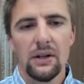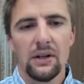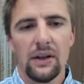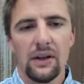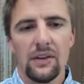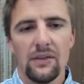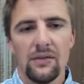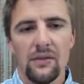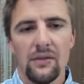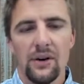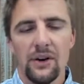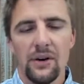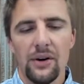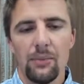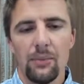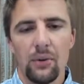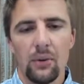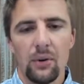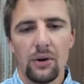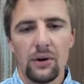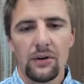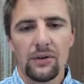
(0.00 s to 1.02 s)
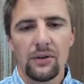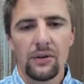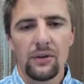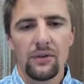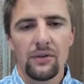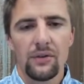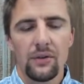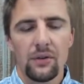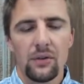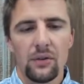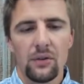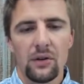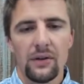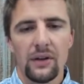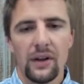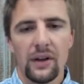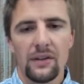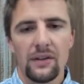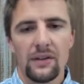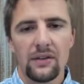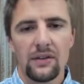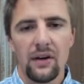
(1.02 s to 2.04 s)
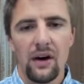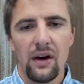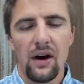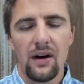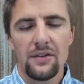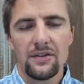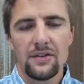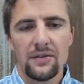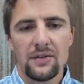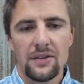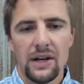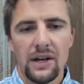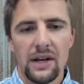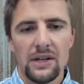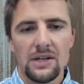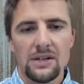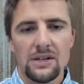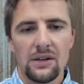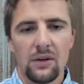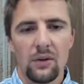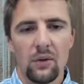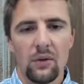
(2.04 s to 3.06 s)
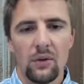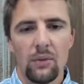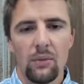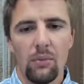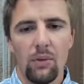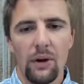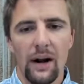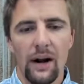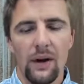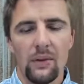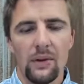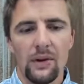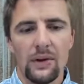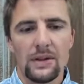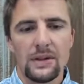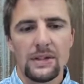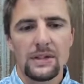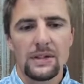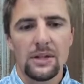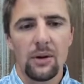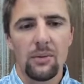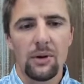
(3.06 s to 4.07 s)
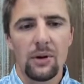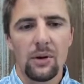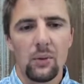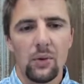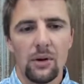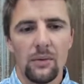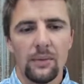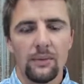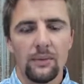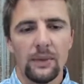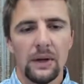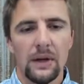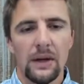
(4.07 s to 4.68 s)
that's very important to control, and that's Ostertagia, or the brown stomach worm.